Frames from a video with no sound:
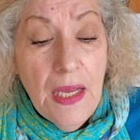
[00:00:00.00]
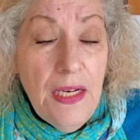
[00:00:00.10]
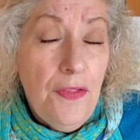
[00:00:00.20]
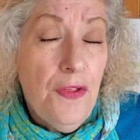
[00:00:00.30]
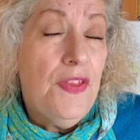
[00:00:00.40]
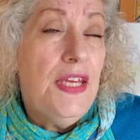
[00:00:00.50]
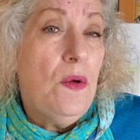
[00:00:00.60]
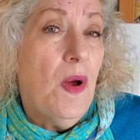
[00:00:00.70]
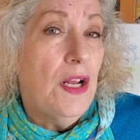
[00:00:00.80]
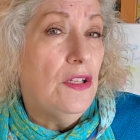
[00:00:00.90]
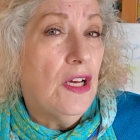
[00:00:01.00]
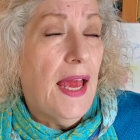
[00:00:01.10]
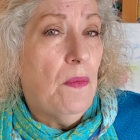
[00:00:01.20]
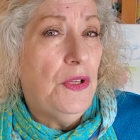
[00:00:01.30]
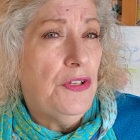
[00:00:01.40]
Another thing you want to look
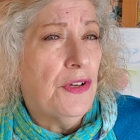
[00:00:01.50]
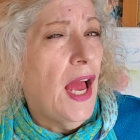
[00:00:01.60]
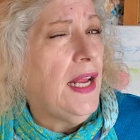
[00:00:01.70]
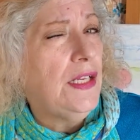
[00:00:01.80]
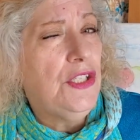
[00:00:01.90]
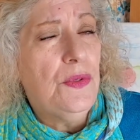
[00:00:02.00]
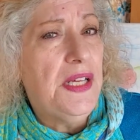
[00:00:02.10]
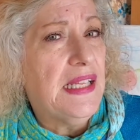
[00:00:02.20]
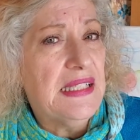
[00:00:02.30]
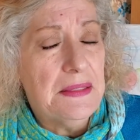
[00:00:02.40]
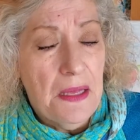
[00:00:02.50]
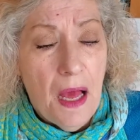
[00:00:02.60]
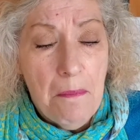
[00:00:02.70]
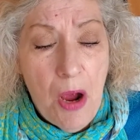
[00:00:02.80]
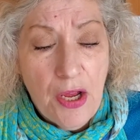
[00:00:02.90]
at when you're kind of doing this
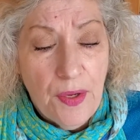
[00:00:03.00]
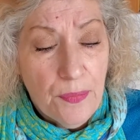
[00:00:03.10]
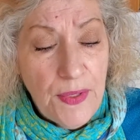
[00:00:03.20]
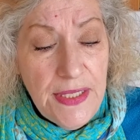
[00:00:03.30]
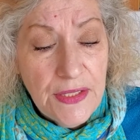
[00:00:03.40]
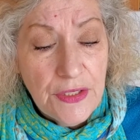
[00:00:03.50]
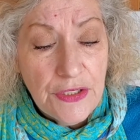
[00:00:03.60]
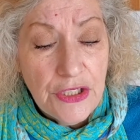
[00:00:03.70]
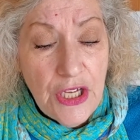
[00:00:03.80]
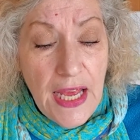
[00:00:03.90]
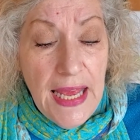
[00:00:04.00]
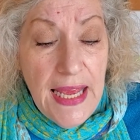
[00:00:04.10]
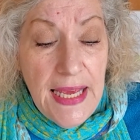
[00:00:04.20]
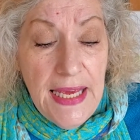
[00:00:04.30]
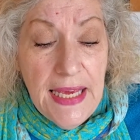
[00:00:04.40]
market research
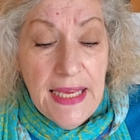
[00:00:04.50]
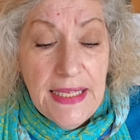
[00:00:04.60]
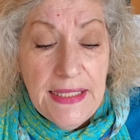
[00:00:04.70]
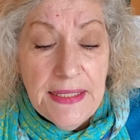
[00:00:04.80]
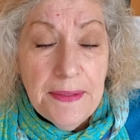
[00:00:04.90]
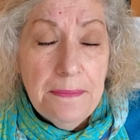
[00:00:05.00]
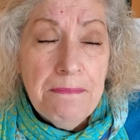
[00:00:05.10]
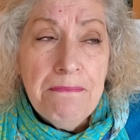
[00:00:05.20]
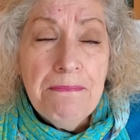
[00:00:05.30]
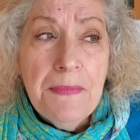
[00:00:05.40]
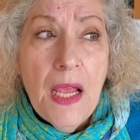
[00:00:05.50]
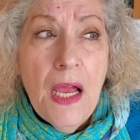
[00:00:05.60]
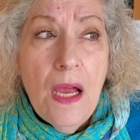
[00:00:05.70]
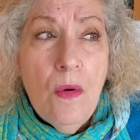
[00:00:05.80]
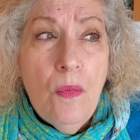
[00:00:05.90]
is
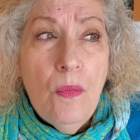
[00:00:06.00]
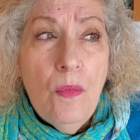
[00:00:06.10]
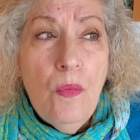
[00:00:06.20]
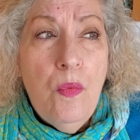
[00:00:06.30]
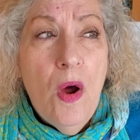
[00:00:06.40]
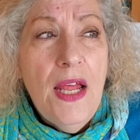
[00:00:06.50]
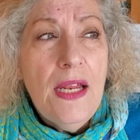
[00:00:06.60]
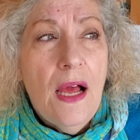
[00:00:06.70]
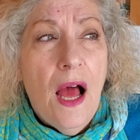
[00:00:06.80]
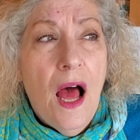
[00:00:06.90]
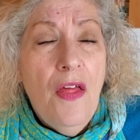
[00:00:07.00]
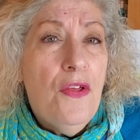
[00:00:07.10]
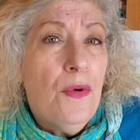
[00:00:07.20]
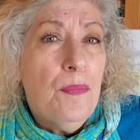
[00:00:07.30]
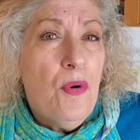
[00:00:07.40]
what
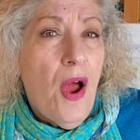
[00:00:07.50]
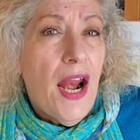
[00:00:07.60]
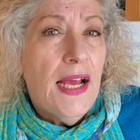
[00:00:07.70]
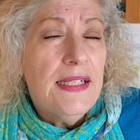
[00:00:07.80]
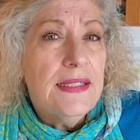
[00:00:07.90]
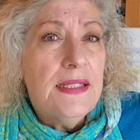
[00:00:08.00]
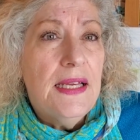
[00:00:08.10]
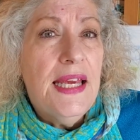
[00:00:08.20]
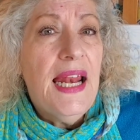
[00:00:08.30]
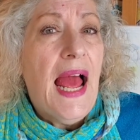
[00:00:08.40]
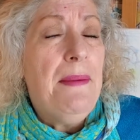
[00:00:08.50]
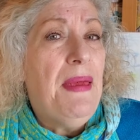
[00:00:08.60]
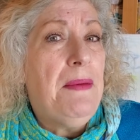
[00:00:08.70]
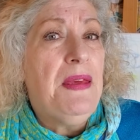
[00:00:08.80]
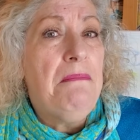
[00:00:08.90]
other products can I
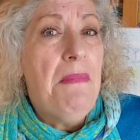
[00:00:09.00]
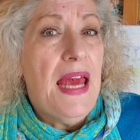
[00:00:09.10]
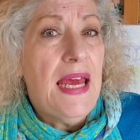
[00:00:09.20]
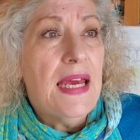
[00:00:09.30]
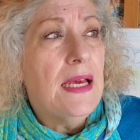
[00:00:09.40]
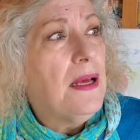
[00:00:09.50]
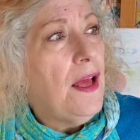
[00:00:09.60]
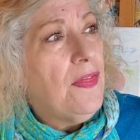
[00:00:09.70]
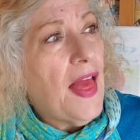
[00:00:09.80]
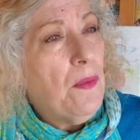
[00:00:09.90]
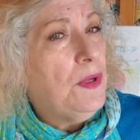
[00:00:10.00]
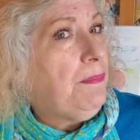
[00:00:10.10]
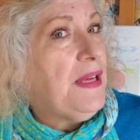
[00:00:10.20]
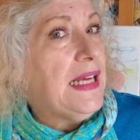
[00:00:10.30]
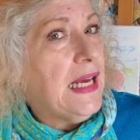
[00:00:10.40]
maybe make that
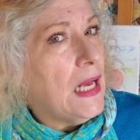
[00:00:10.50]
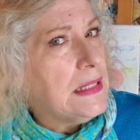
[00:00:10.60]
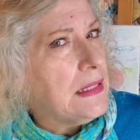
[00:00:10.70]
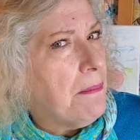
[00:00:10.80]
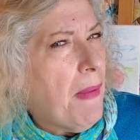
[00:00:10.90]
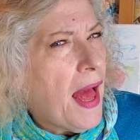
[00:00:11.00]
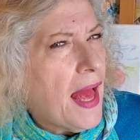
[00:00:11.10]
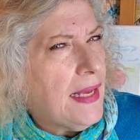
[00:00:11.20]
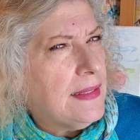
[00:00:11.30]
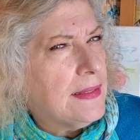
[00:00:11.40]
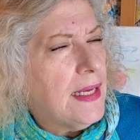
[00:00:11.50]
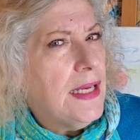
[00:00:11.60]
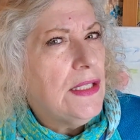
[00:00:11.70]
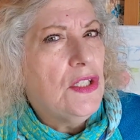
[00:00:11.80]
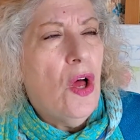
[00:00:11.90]
would be customized?
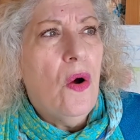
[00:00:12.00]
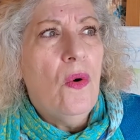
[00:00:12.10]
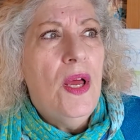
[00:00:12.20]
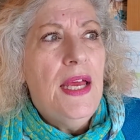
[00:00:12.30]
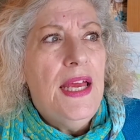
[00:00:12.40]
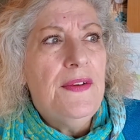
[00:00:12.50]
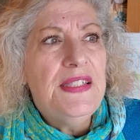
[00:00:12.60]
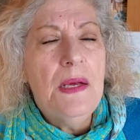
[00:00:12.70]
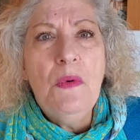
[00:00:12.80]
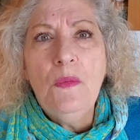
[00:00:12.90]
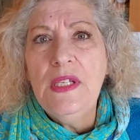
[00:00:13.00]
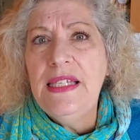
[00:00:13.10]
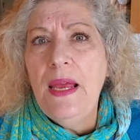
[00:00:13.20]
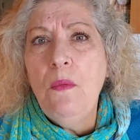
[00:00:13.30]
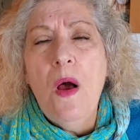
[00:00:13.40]
So if someone would
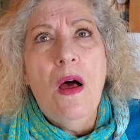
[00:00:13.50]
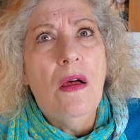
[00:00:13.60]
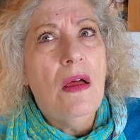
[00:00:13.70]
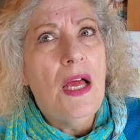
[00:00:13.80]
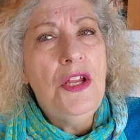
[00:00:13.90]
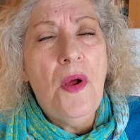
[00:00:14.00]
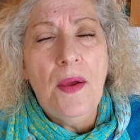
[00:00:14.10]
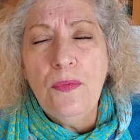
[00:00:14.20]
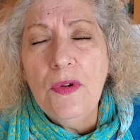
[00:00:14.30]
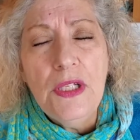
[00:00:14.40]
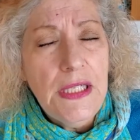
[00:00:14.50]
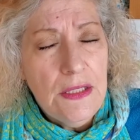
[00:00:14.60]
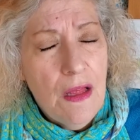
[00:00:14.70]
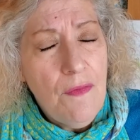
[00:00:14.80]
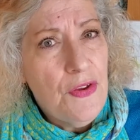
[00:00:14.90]
say, well, I really
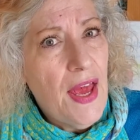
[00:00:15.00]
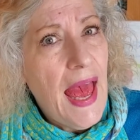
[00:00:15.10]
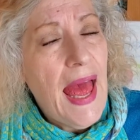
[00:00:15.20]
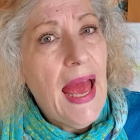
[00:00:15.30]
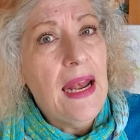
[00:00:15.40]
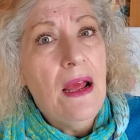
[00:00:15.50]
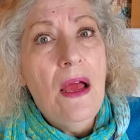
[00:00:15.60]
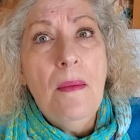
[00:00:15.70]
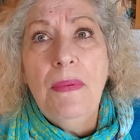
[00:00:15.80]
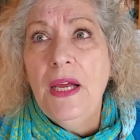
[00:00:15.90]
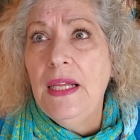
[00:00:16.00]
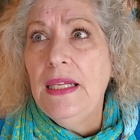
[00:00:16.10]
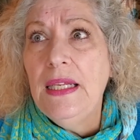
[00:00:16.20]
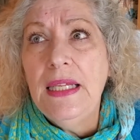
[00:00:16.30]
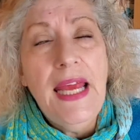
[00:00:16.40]
love your hat,
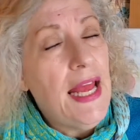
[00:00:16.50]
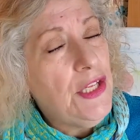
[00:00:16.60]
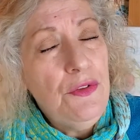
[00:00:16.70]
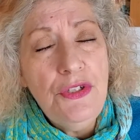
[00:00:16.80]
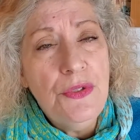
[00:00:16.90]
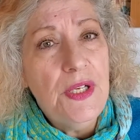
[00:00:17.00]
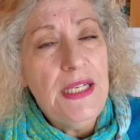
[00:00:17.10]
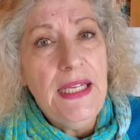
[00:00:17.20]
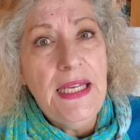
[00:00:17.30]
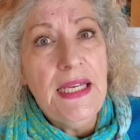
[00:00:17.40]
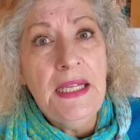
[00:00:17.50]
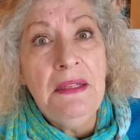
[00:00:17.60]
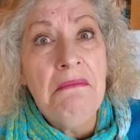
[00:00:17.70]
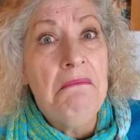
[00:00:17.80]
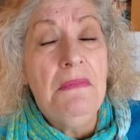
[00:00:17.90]
but can you do it
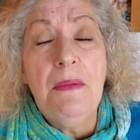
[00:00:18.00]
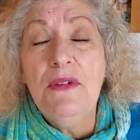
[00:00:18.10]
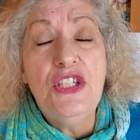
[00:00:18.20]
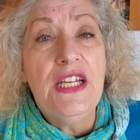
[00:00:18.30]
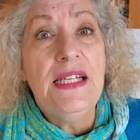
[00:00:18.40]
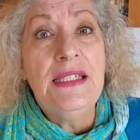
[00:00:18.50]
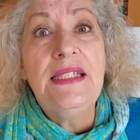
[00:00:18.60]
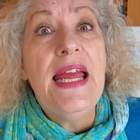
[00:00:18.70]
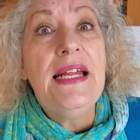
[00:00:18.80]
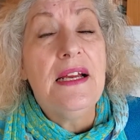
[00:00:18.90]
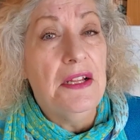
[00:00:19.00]
in the Michigan State